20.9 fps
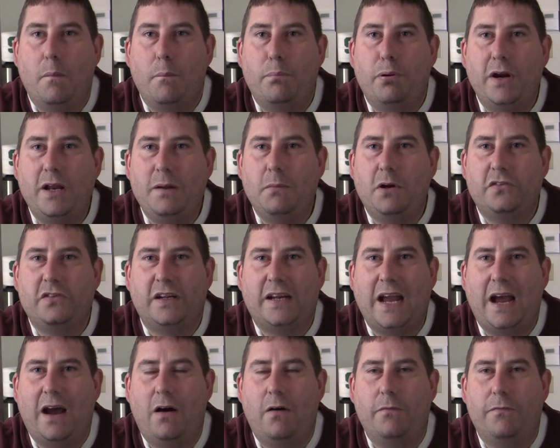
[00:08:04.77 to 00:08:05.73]
pretty much
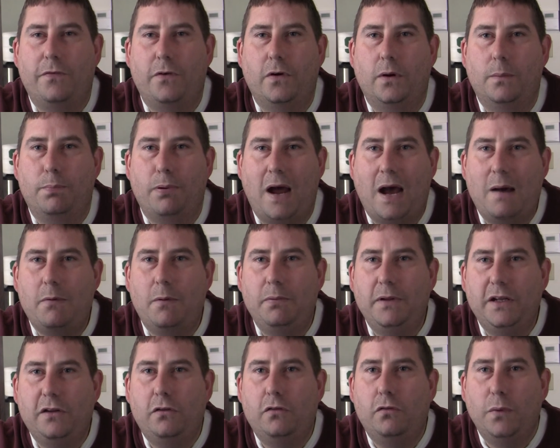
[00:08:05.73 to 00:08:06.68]
account for
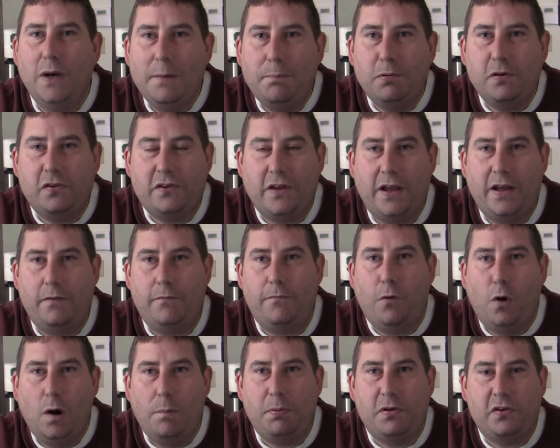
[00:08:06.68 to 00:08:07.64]
probably 3%,
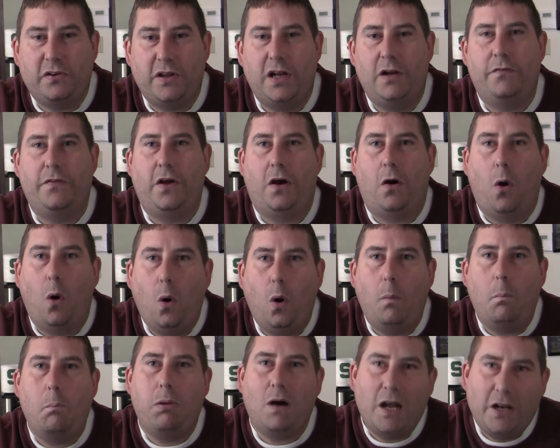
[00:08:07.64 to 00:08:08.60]
4% of the
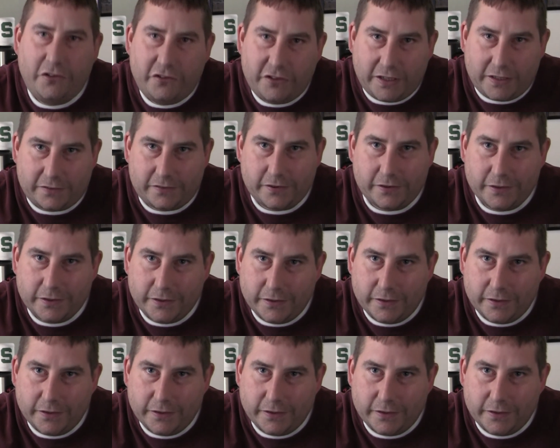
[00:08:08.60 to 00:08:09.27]
whole budget.